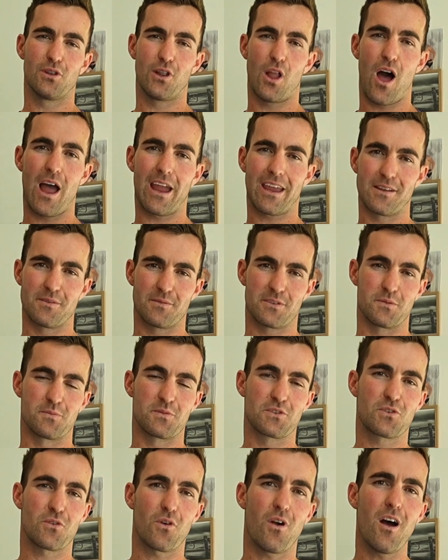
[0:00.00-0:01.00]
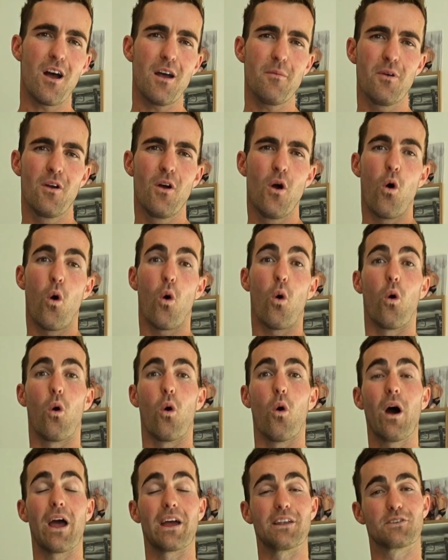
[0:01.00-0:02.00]
like and subscribe
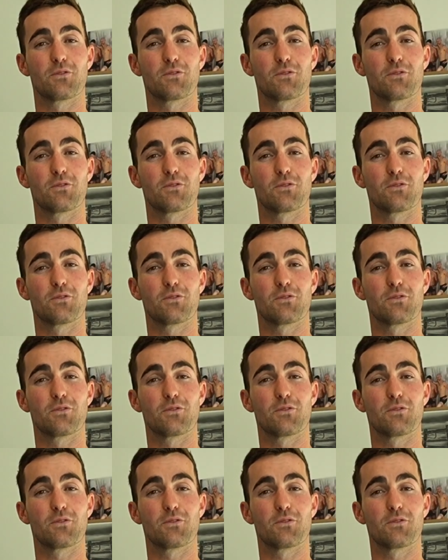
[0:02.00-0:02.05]
or head